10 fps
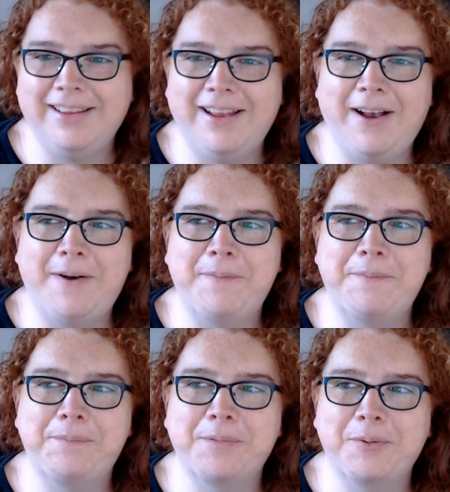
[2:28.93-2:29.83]

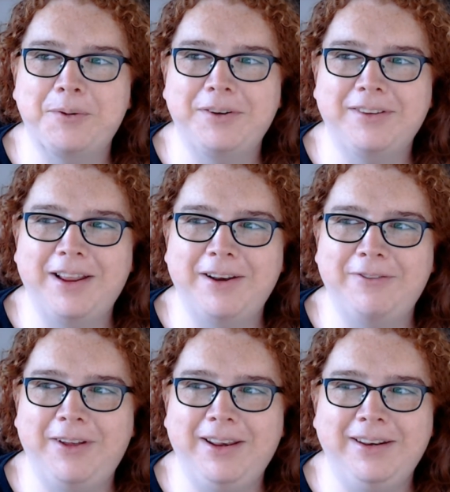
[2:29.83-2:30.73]
um, which is kind of
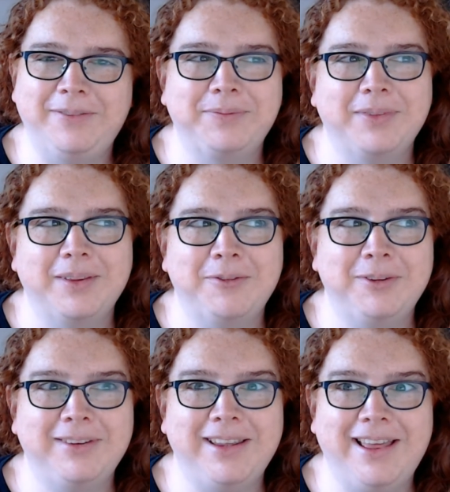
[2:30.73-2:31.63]
fun. We'll
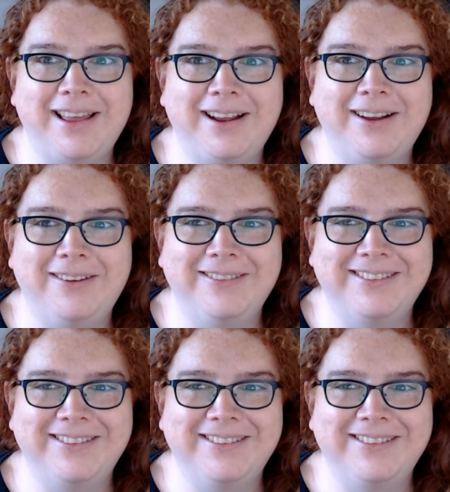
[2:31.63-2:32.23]
see how that goes.